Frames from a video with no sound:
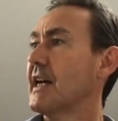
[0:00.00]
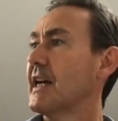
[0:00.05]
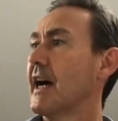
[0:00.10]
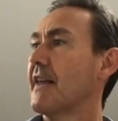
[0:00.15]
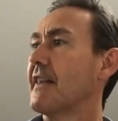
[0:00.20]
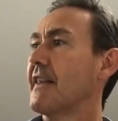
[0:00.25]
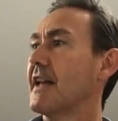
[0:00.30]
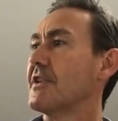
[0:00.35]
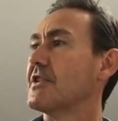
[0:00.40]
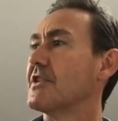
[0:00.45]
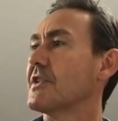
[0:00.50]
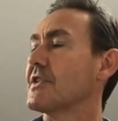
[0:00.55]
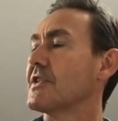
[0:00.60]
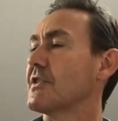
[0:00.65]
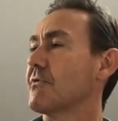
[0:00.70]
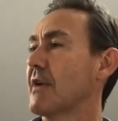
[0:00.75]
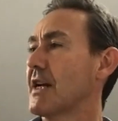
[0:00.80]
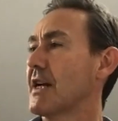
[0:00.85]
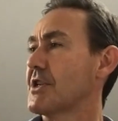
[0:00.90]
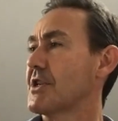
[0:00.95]
And then just
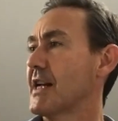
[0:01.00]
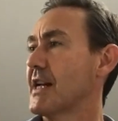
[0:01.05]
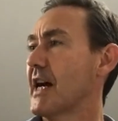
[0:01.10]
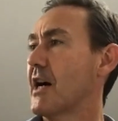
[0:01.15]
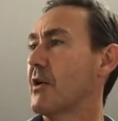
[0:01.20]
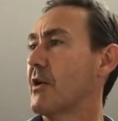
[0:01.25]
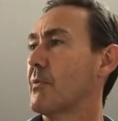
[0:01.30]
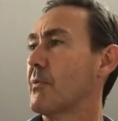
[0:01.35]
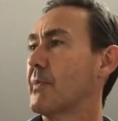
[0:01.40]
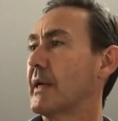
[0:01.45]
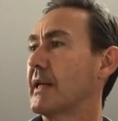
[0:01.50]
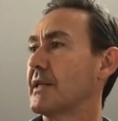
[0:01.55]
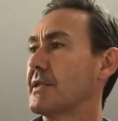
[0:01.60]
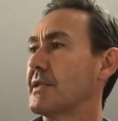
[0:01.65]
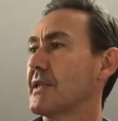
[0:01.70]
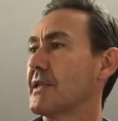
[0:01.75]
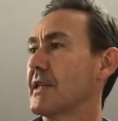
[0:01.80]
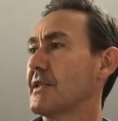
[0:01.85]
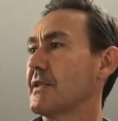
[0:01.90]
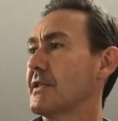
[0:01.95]
the rationale,
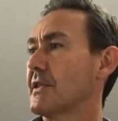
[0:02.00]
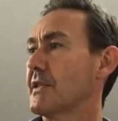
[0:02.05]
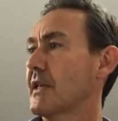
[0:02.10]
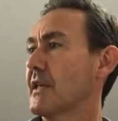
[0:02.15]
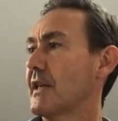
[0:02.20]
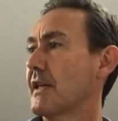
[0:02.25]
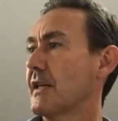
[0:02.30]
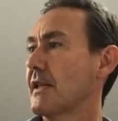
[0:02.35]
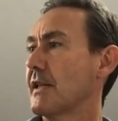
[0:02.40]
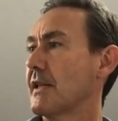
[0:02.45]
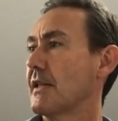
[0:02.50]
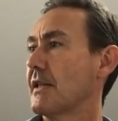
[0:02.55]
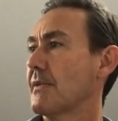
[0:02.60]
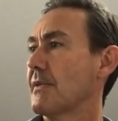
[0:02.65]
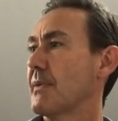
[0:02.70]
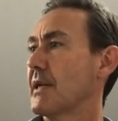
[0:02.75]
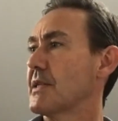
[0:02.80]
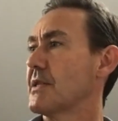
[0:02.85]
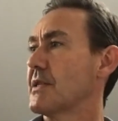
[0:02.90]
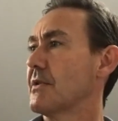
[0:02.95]
because as the
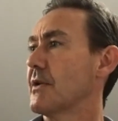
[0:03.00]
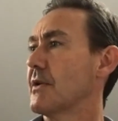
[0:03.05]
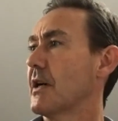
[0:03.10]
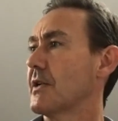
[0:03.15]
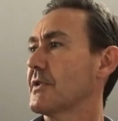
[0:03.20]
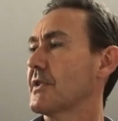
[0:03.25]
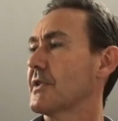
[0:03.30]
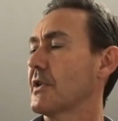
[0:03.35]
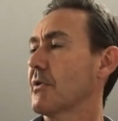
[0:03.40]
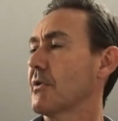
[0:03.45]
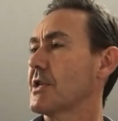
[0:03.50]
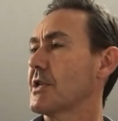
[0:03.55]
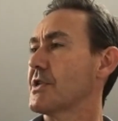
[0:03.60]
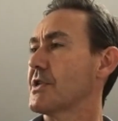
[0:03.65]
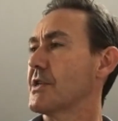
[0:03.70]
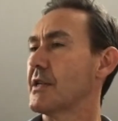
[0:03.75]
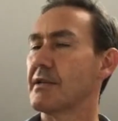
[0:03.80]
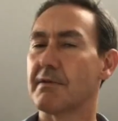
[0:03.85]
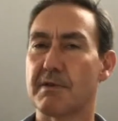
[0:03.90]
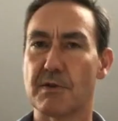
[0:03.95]
person who asked the
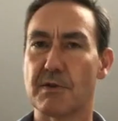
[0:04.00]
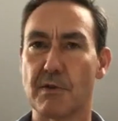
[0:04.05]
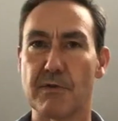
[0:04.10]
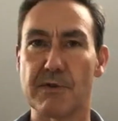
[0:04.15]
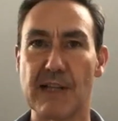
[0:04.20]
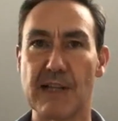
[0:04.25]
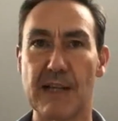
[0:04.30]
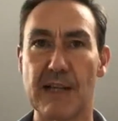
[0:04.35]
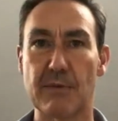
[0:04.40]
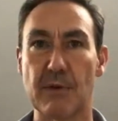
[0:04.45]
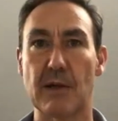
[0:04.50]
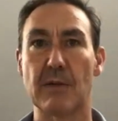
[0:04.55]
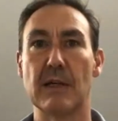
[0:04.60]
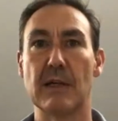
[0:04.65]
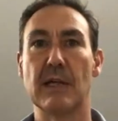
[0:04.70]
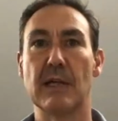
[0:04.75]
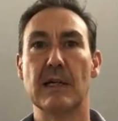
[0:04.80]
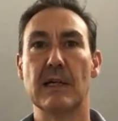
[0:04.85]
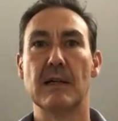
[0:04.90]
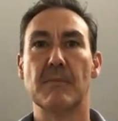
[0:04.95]
question sort of said, well,
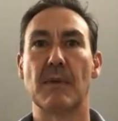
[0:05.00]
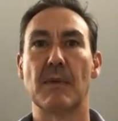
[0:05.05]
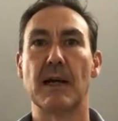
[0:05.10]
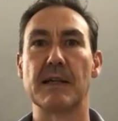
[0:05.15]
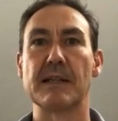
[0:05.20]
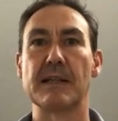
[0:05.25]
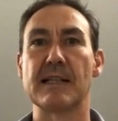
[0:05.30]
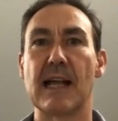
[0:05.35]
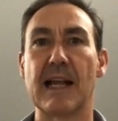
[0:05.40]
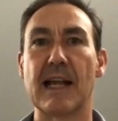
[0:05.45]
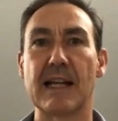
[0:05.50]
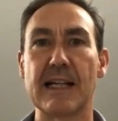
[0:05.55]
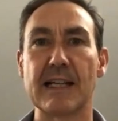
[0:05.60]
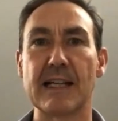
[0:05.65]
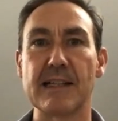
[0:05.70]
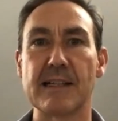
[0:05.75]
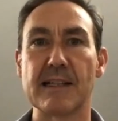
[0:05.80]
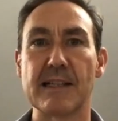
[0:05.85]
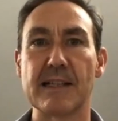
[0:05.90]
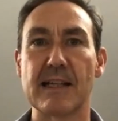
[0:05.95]
my understanding
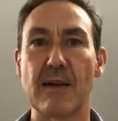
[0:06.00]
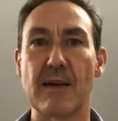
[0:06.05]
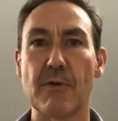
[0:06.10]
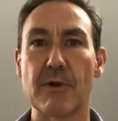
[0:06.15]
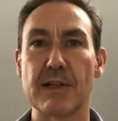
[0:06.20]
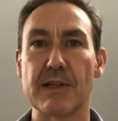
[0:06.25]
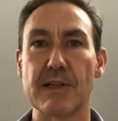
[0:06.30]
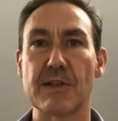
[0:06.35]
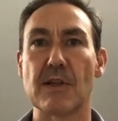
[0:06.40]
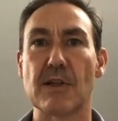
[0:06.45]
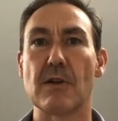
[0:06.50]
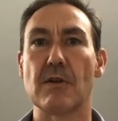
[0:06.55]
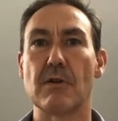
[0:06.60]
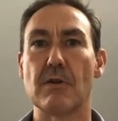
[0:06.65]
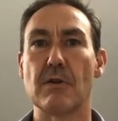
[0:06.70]
is that steroid is